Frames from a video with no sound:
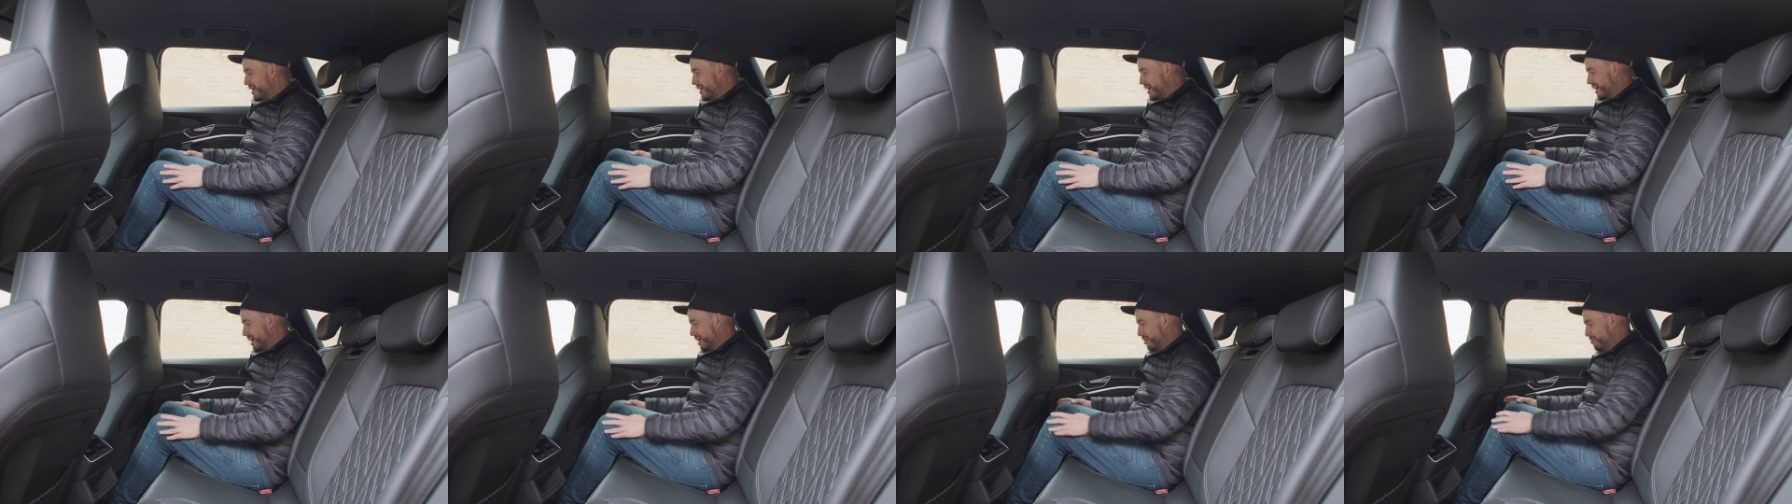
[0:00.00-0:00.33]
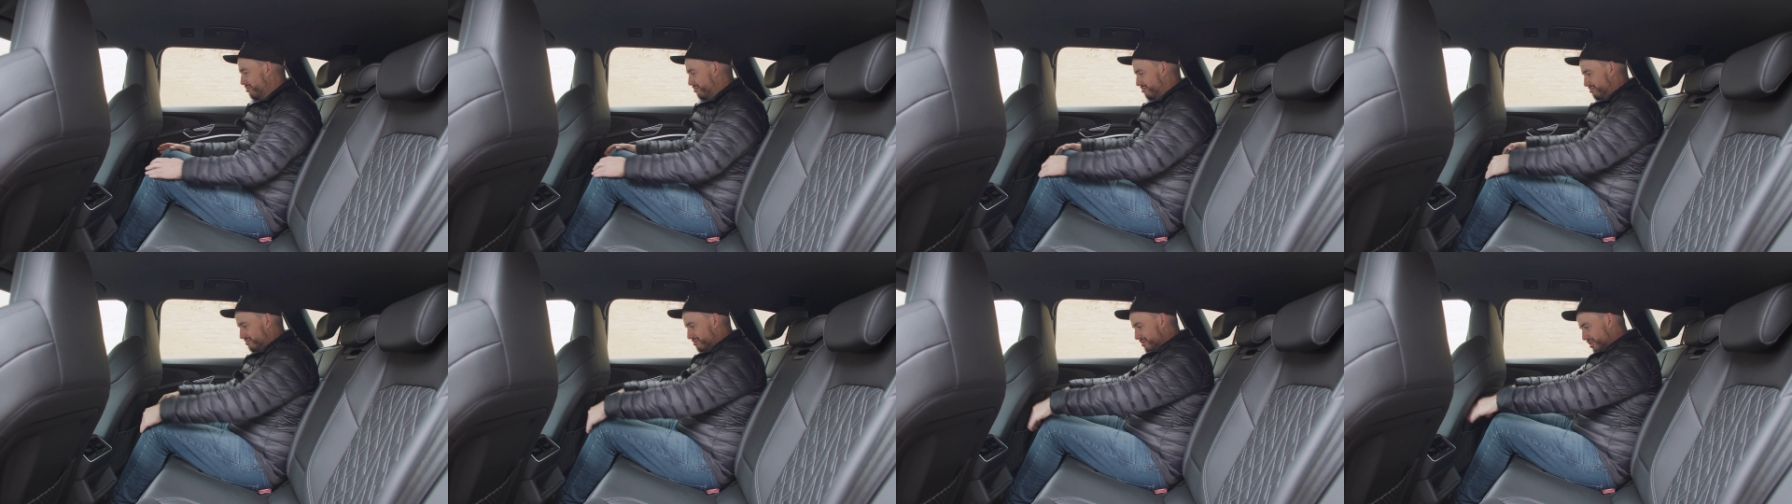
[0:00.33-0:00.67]

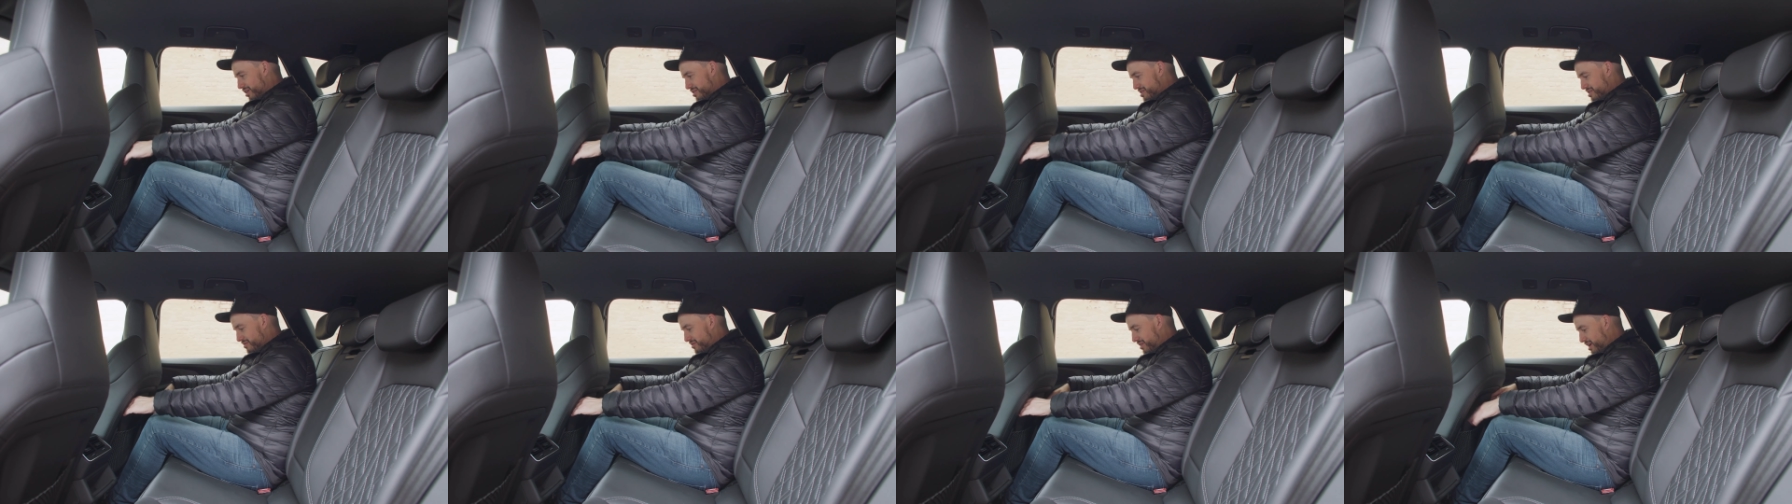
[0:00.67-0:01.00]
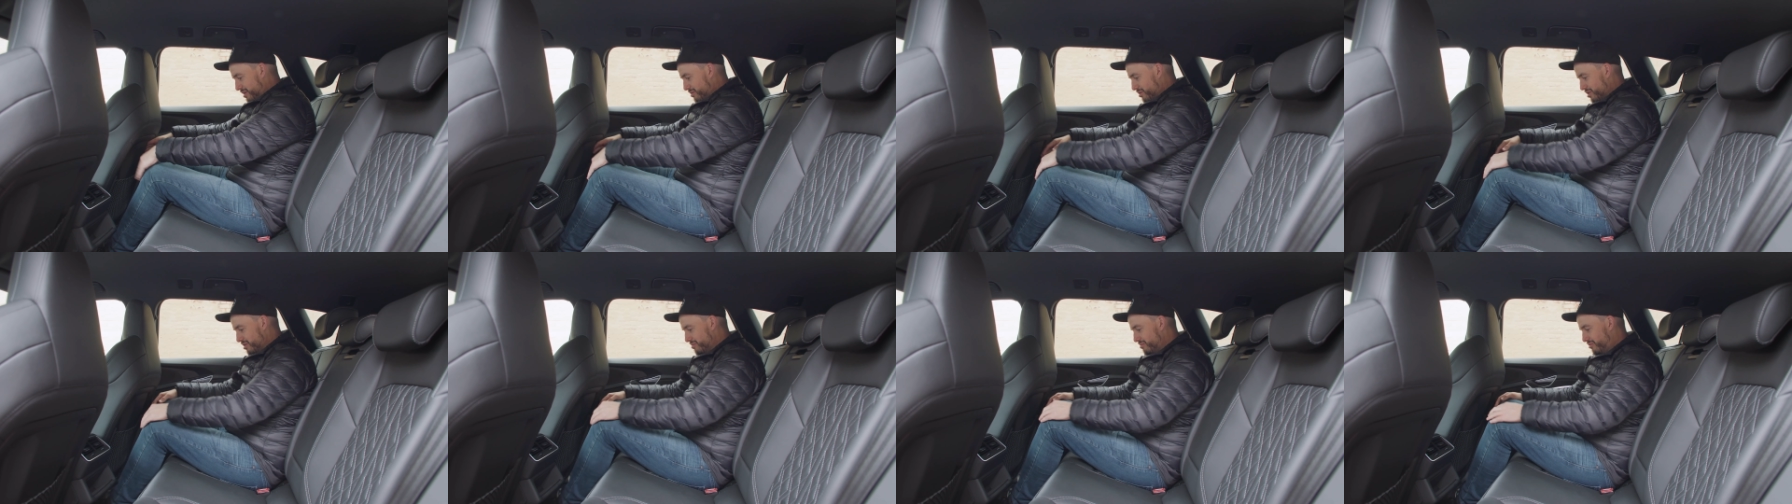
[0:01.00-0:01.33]
Um, lots of
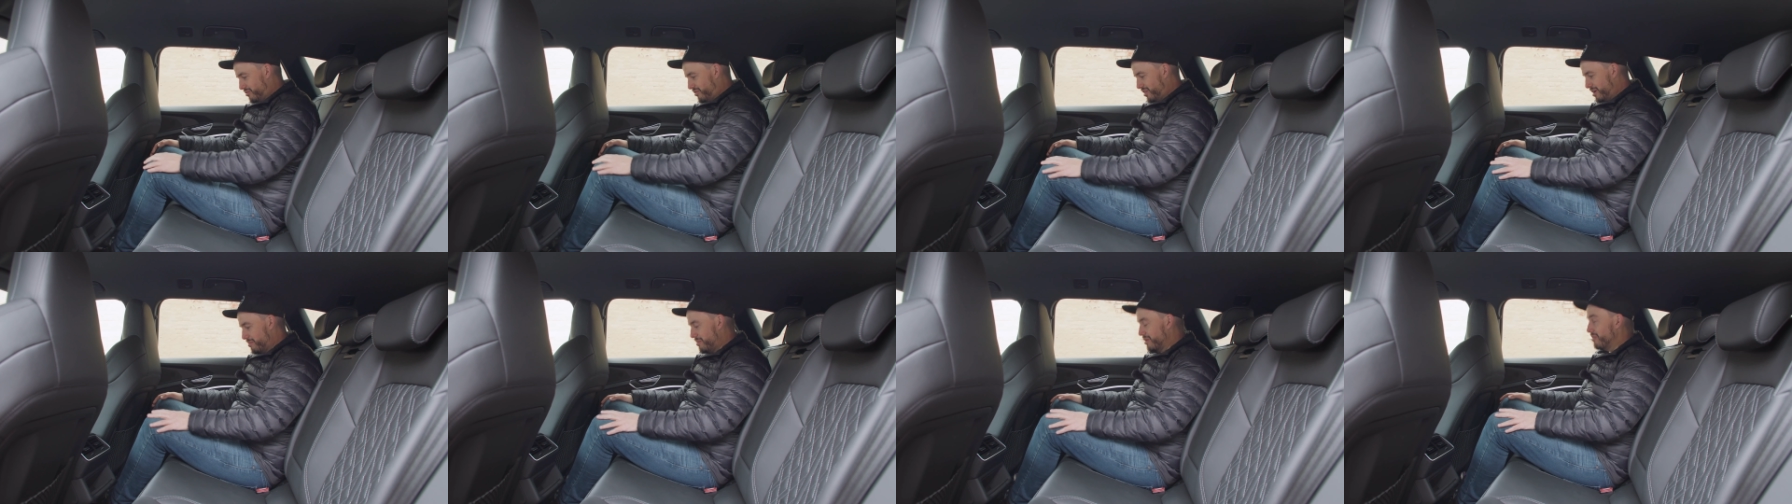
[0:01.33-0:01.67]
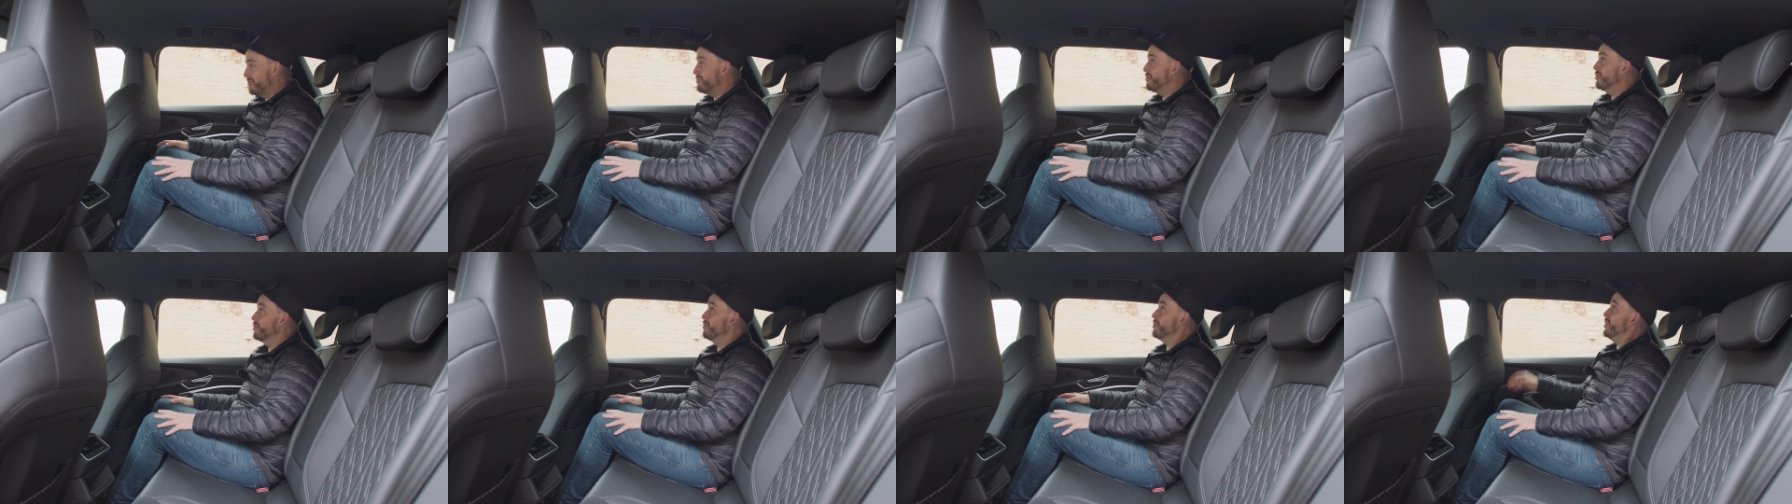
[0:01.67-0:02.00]
knee room, fair bit
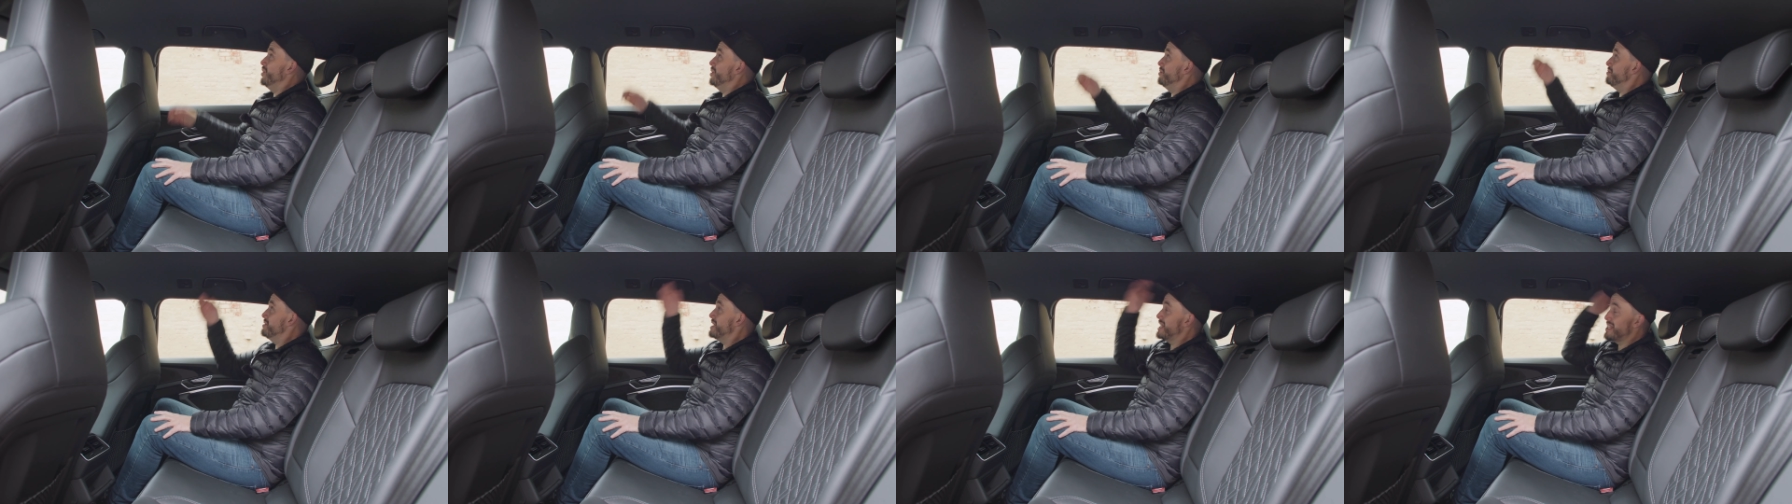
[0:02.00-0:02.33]
of foot room,